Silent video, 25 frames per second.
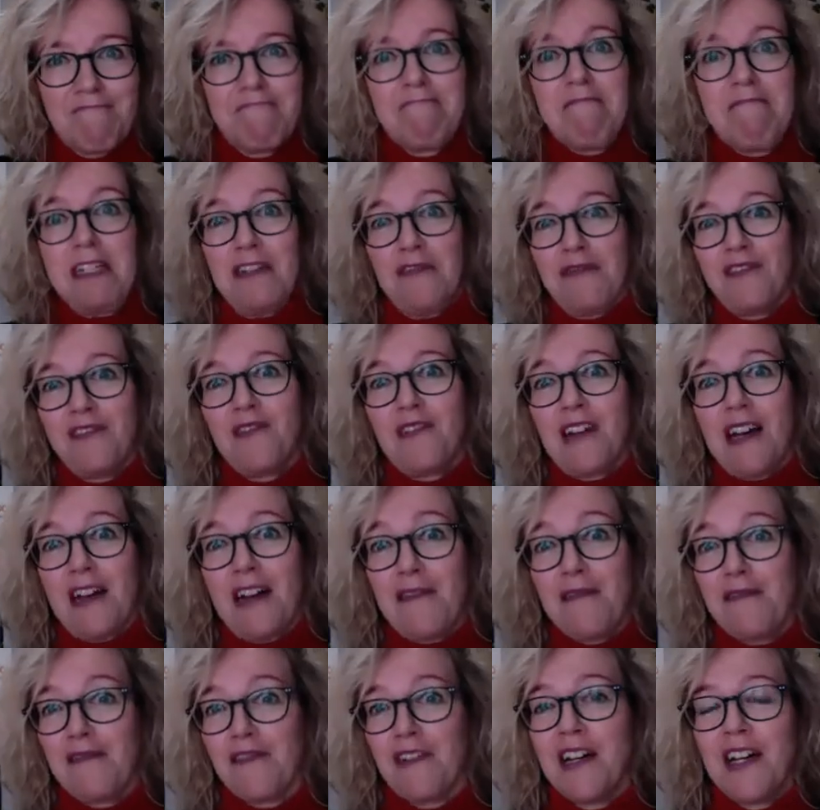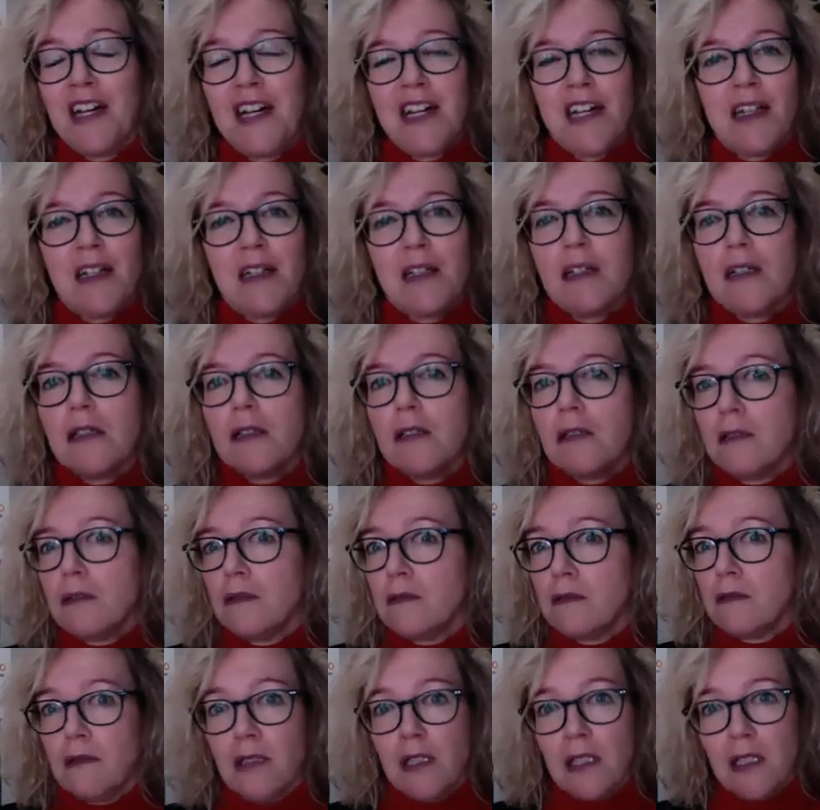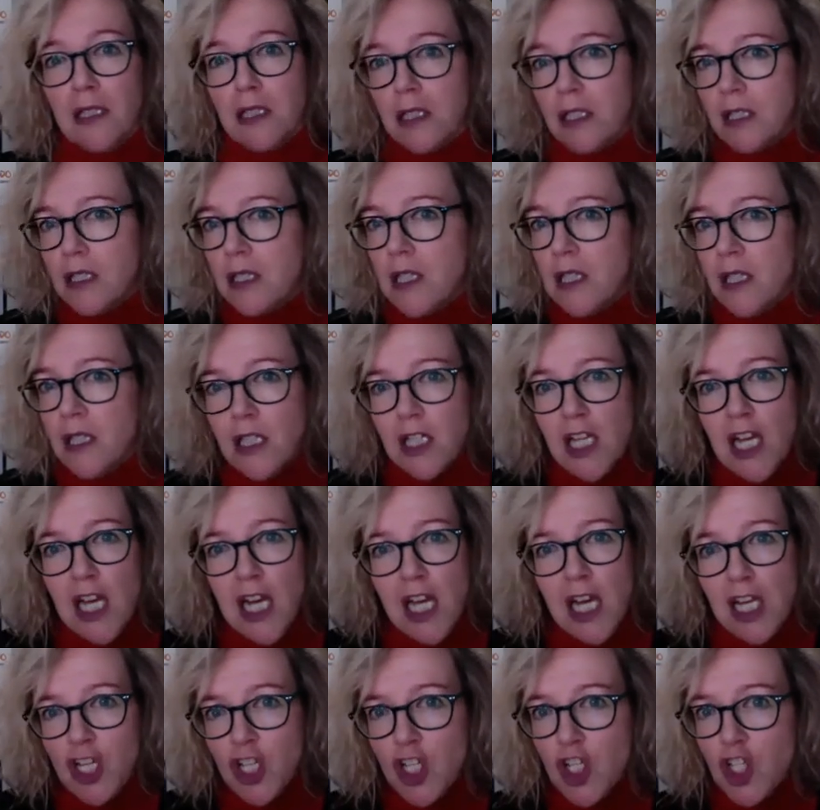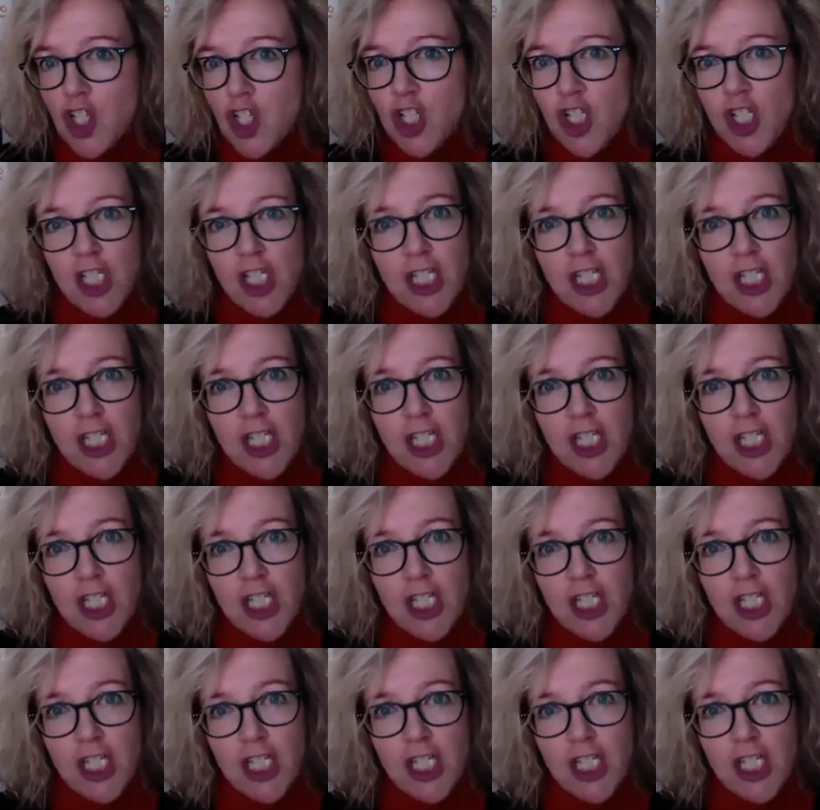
If you have a teenage